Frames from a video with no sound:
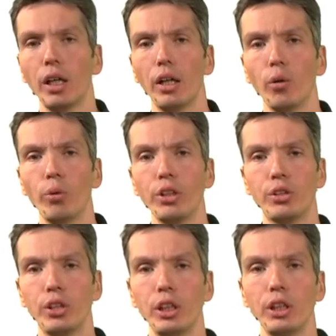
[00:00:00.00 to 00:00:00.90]
we
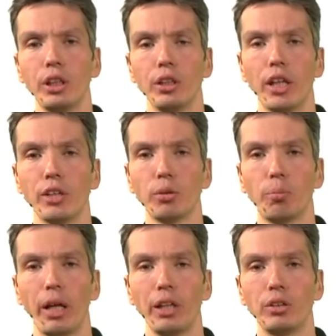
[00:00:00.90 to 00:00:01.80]
see dazzle
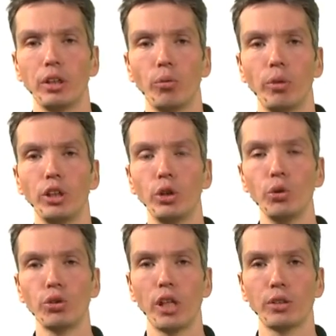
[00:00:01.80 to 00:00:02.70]
painting, we
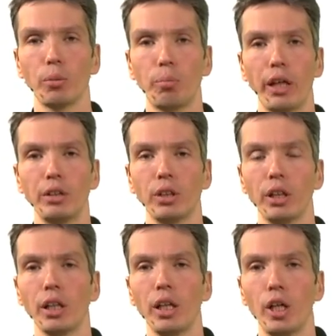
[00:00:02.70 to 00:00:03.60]
use dazzle
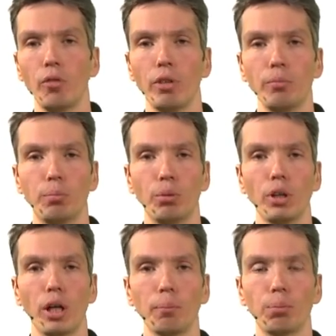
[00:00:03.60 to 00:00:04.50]
painting when we put
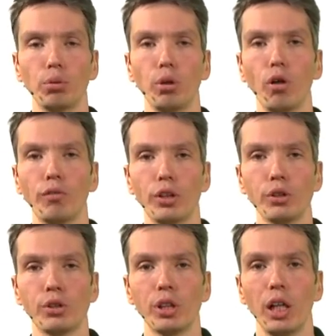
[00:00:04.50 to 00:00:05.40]
on
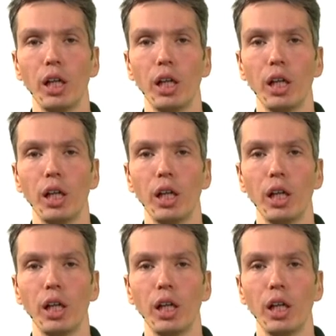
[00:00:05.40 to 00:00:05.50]
pullovers